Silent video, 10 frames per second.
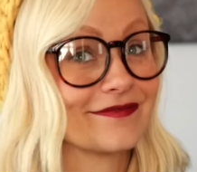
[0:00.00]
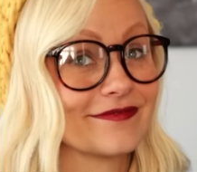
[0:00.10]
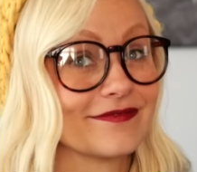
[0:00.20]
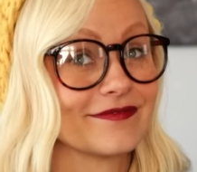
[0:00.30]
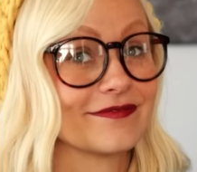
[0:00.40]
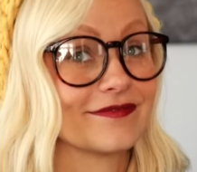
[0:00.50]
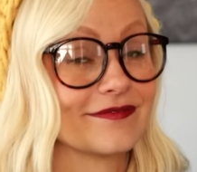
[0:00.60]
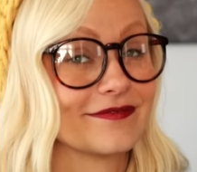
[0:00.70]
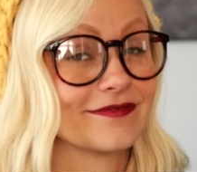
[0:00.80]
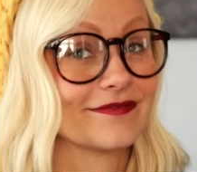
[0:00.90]

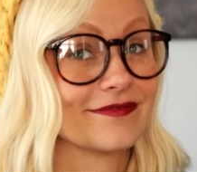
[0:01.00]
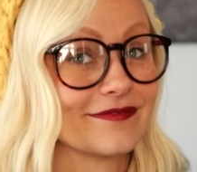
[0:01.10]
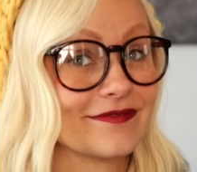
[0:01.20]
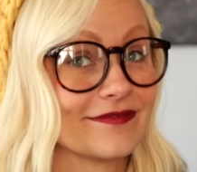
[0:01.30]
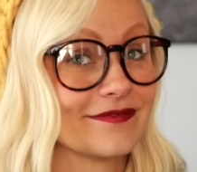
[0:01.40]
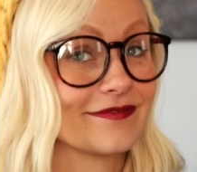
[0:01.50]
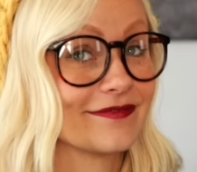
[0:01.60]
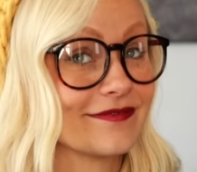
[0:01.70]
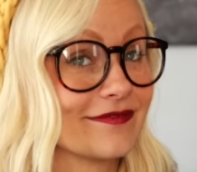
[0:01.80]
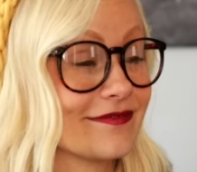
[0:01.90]

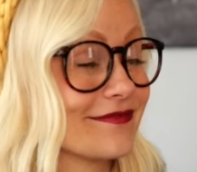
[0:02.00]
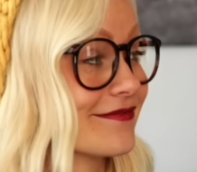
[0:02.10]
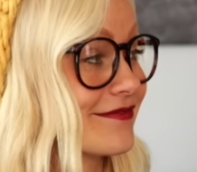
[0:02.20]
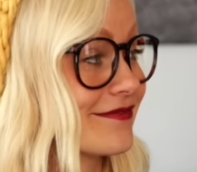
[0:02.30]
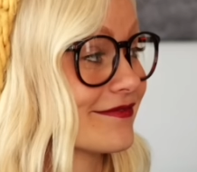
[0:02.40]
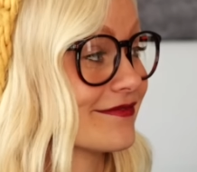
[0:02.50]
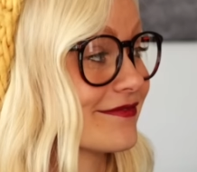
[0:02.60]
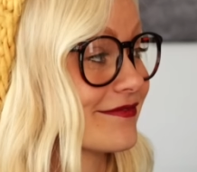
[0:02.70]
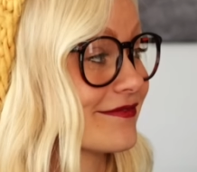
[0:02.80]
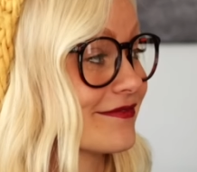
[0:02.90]

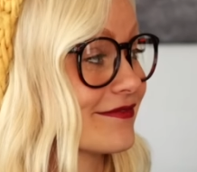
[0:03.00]
(not speaking)